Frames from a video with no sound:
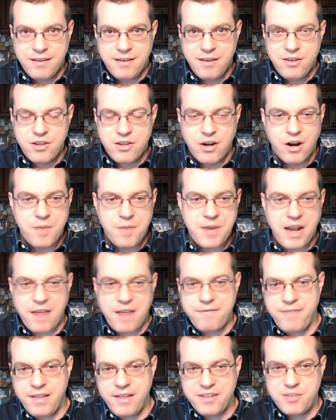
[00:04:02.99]
You know what I mean? I
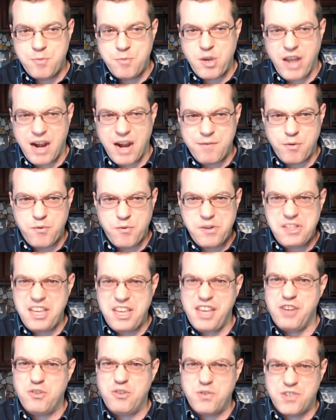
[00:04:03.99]
found it to be kind of a really
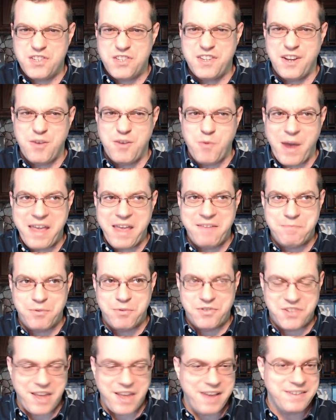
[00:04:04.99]
interesting way of
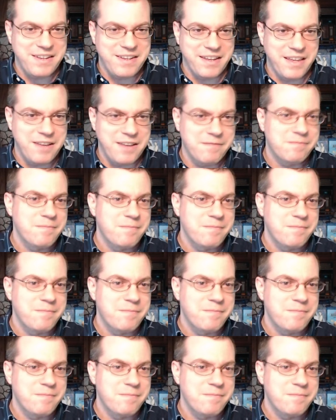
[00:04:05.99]
presenting it.